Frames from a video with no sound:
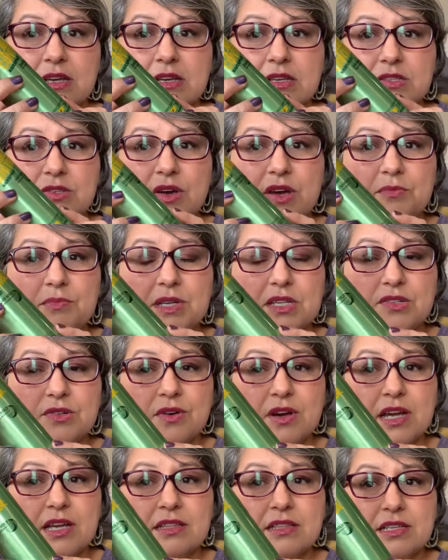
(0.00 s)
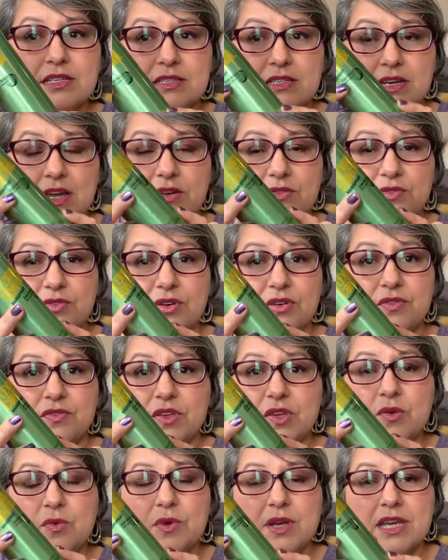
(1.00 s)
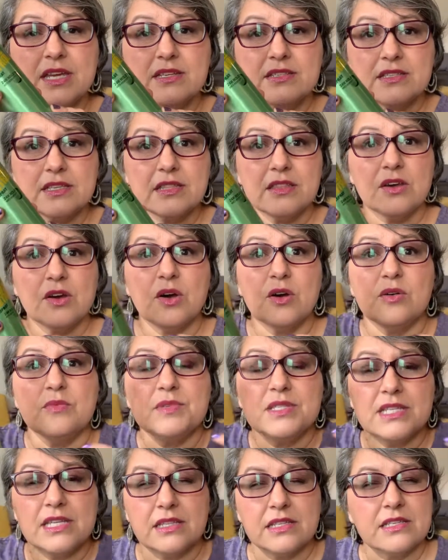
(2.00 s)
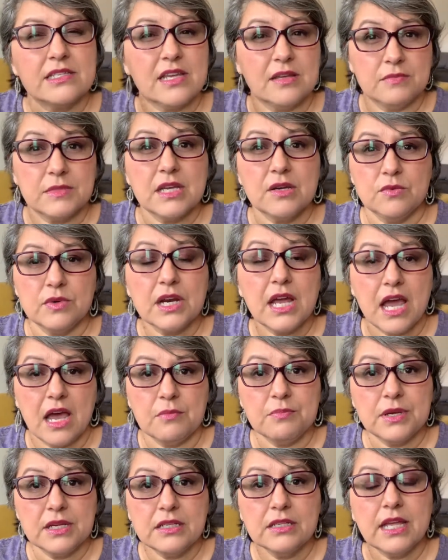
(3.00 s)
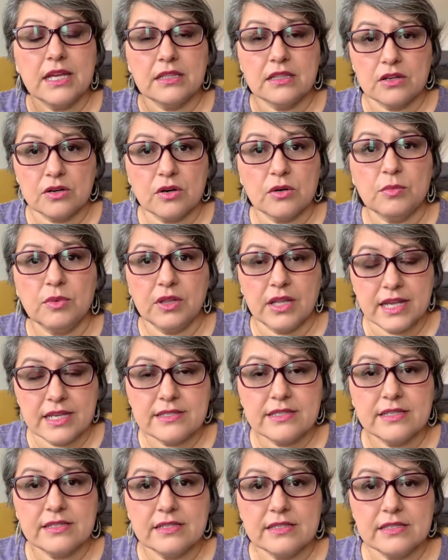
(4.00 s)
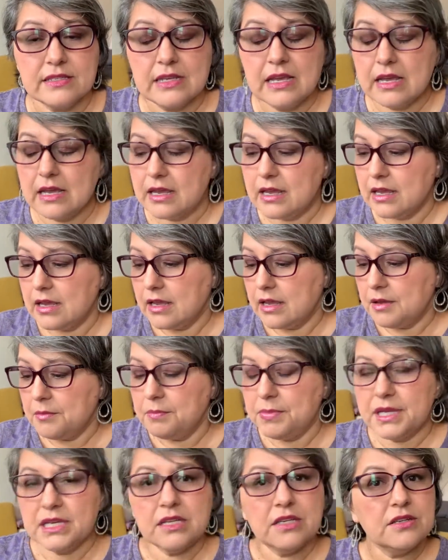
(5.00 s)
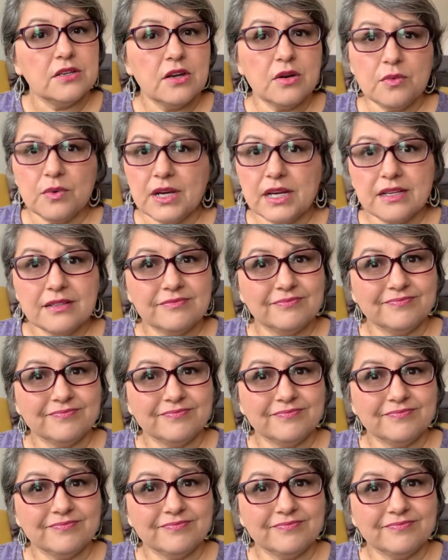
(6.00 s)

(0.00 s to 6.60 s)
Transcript: So I've been trying this now for a few weeks in the hopes that the same thing would happen, like the herbal essence. But you know what?